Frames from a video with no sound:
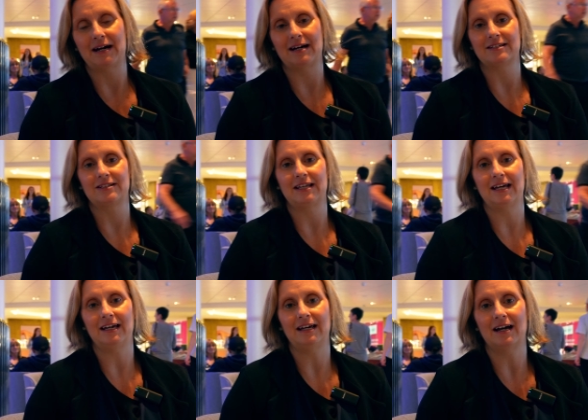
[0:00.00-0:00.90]
but
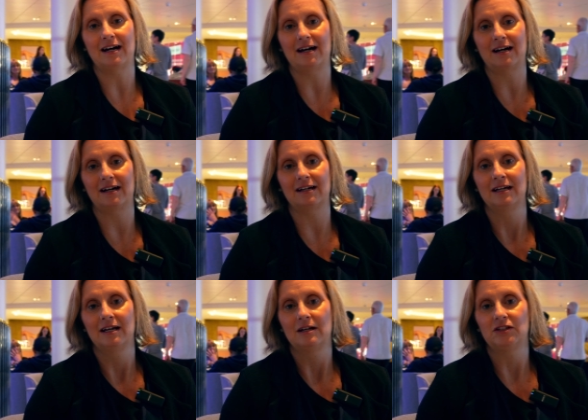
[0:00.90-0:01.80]
the
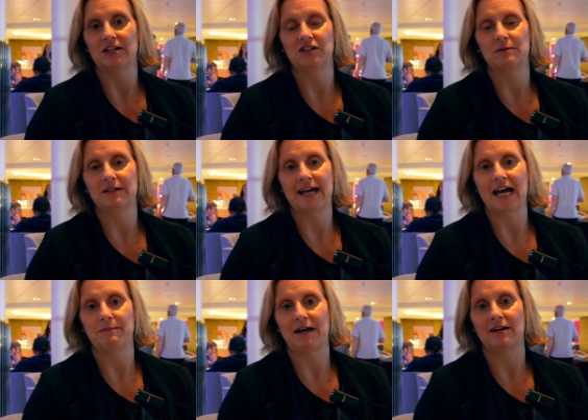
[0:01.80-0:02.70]
uh, gentleman
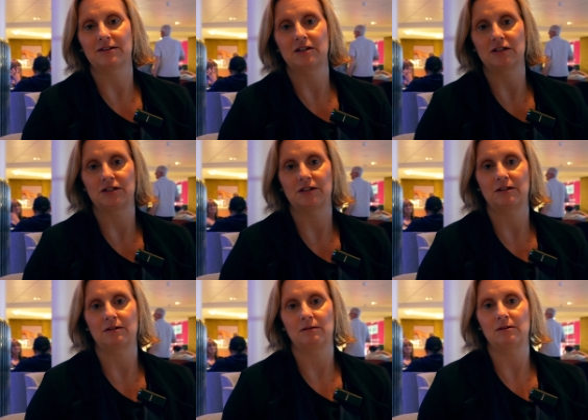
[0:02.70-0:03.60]
came out that
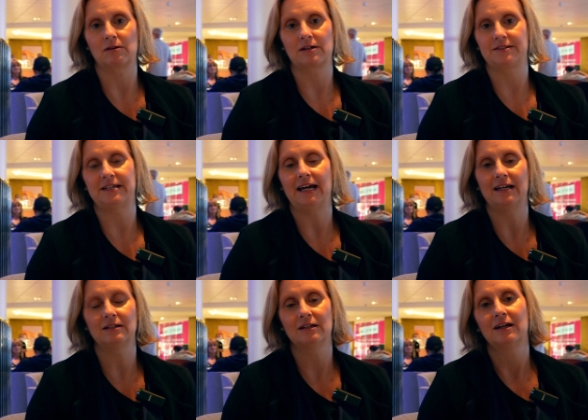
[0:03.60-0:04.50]
to log us
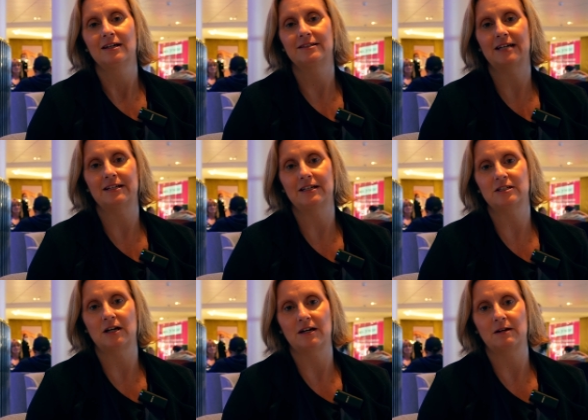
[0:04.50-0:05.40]
in So
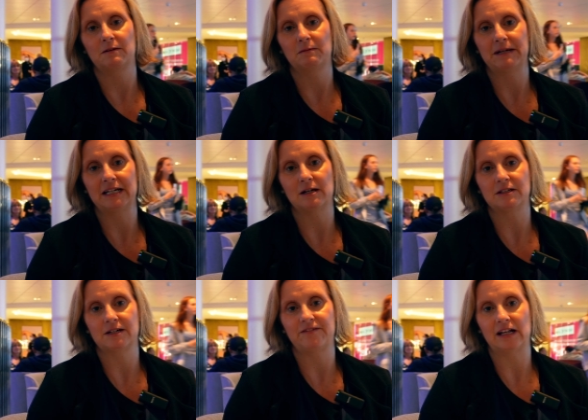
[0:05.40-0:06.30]
there's a, been a
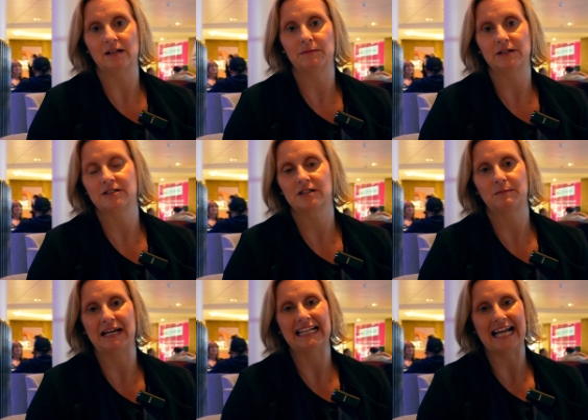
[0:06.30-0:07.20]
development and
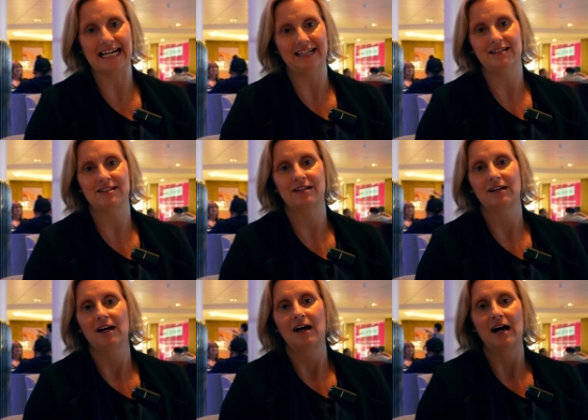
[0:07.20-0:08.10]
a bit late,
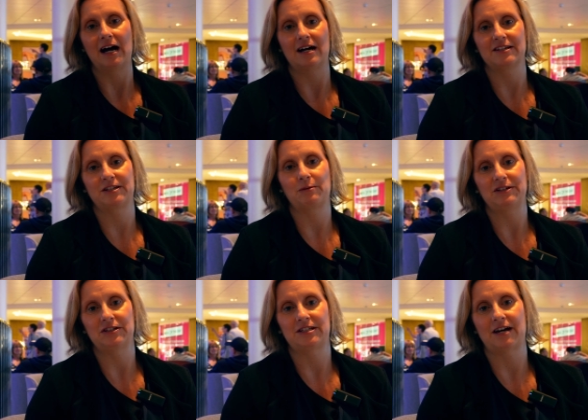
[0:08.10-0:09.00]
uh, so
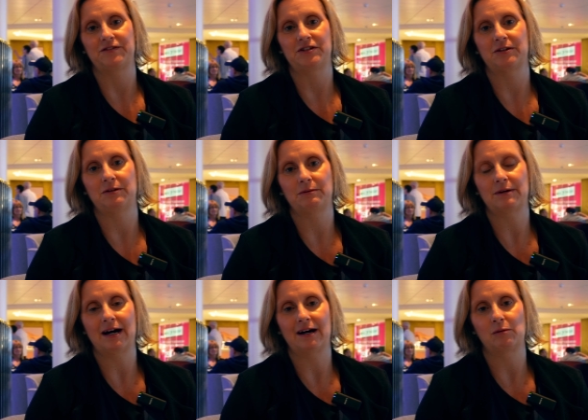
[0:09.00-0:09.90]
we just have to
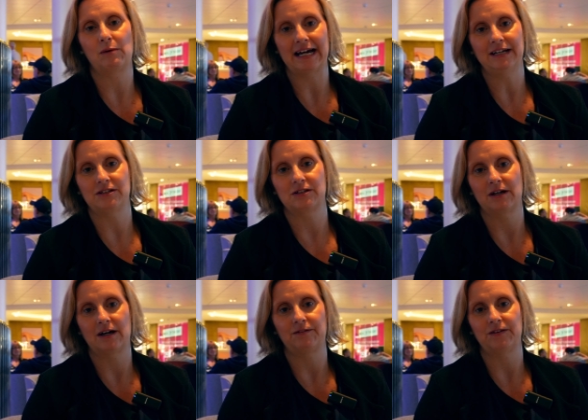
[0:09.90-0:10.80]
uh, wait
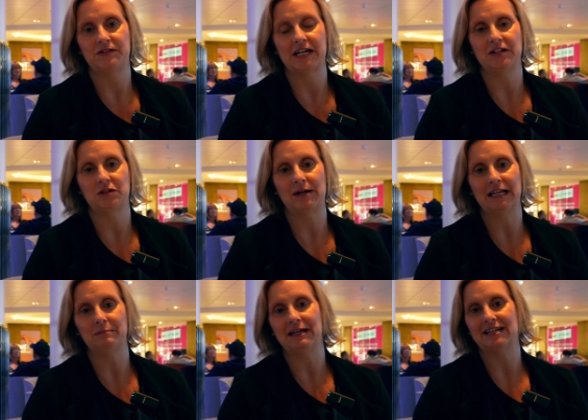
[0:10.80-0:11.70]
for 15,
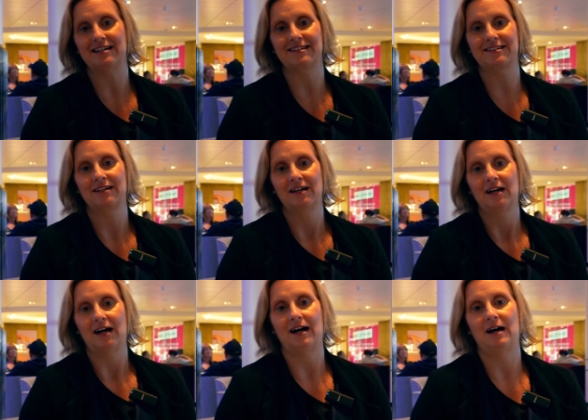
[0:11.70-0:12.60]
20 minutes.
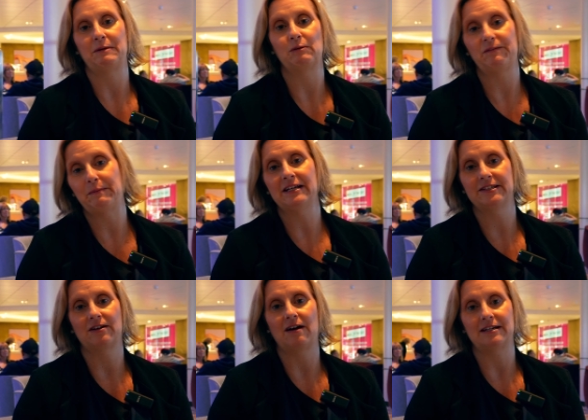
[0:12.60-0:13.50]
Uh, but we've
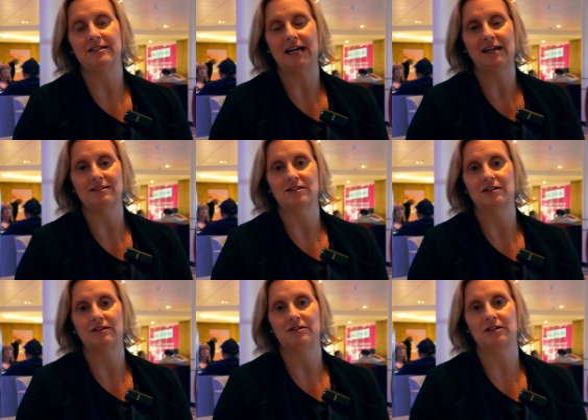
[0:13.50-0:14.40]
been signed in
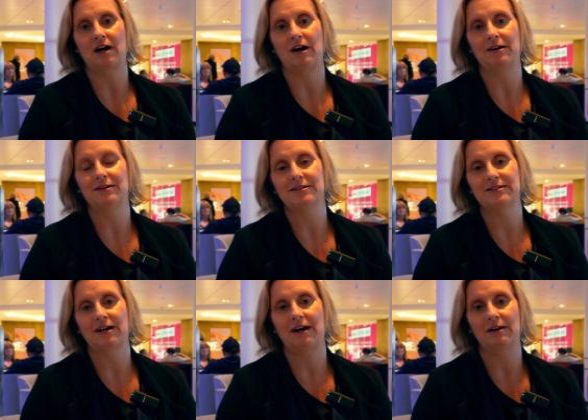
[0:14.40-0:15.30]
to, to go,
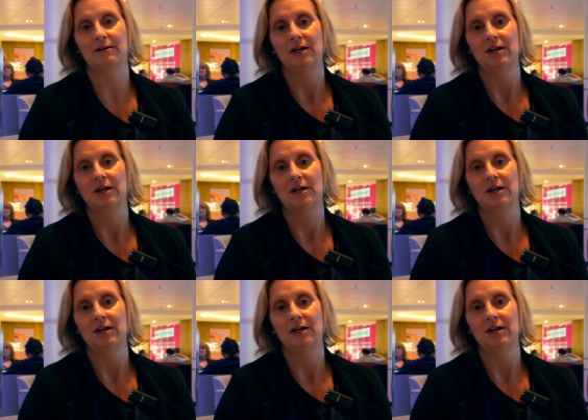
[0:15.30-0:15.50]
so